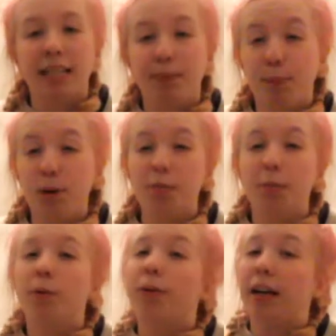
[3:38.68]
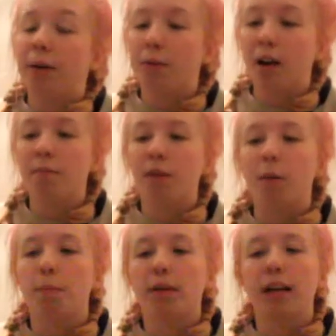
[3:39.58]
is possible, it will come
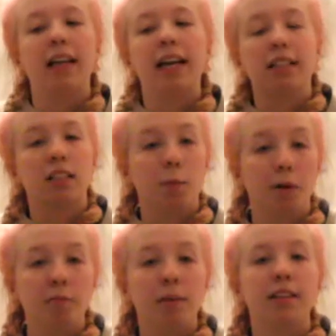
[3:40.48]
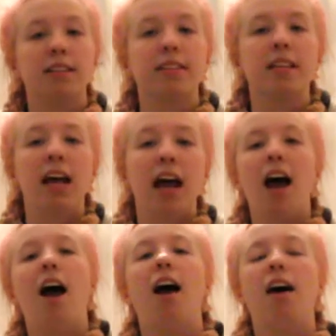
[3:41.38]
up in the next couple of months
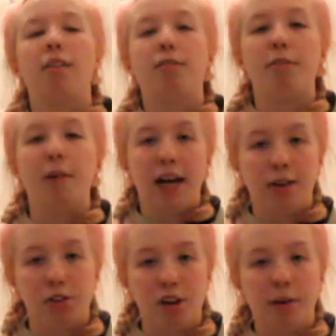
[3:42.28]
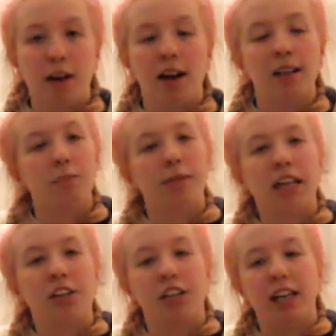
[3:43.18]
through my adult drama class.
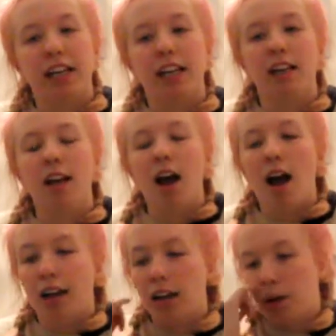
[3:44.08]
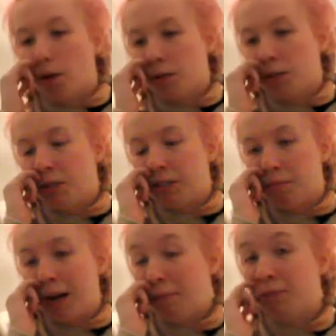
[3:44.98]
Potentially I could go on to do
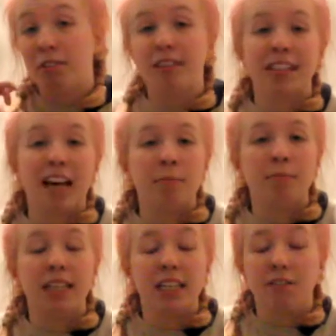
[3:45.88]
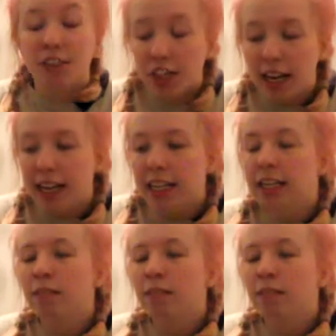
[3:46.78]
some LAMDA exams individually.